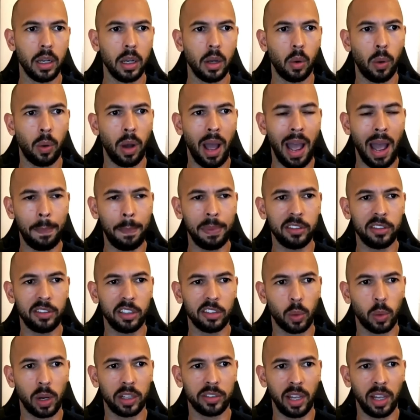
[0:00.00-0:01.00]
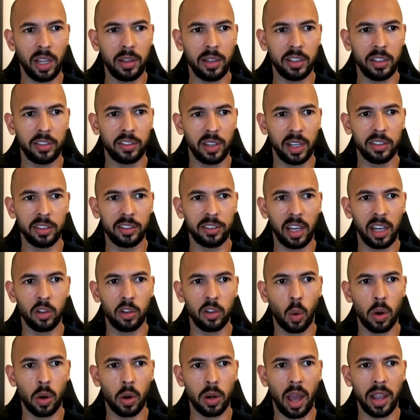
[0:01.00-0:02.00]
what happens is when i say these things they
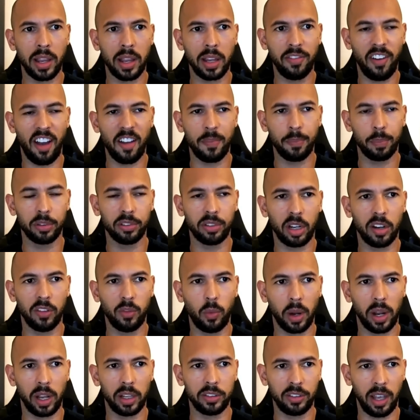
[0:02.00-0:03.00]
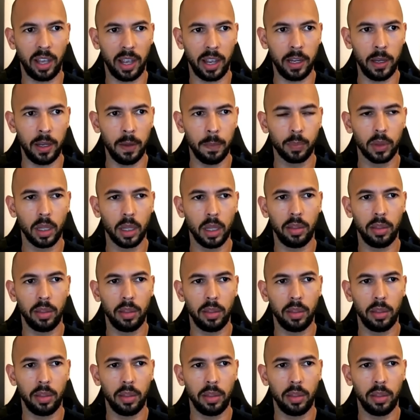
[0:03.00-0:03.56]
ignore 95% of what i say